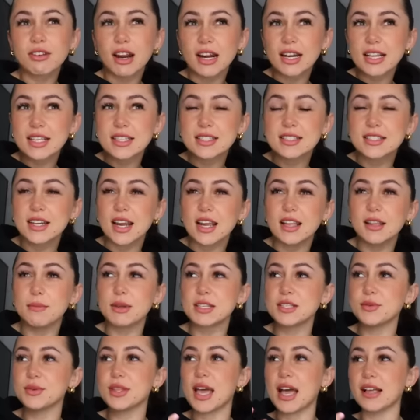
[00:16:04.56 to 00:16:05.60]
writing style and
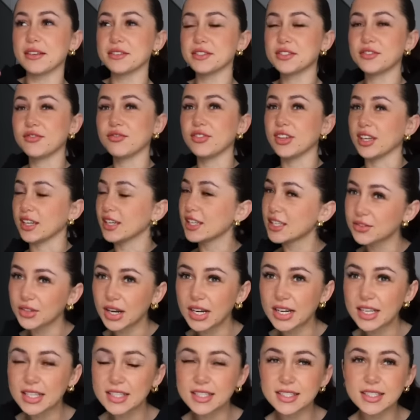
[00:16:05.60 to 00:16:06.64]
mix it with Alice Feeney's
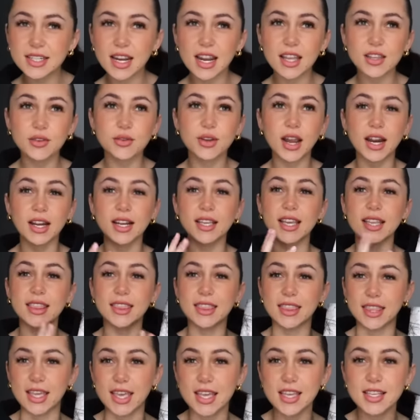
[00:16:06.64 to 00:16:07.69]
writing style, you kind of
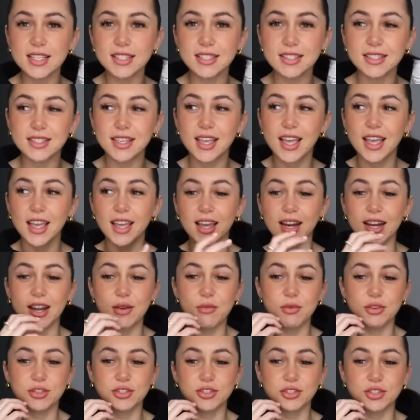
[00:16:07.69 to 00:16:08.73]
get this. And
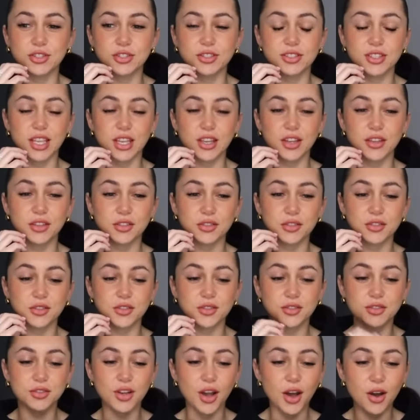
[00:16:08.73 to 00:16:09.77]
it was just like
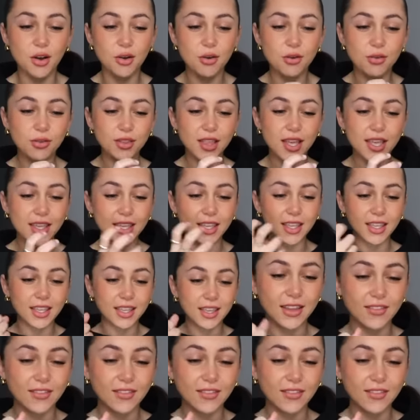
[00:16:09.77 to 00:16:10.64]
so like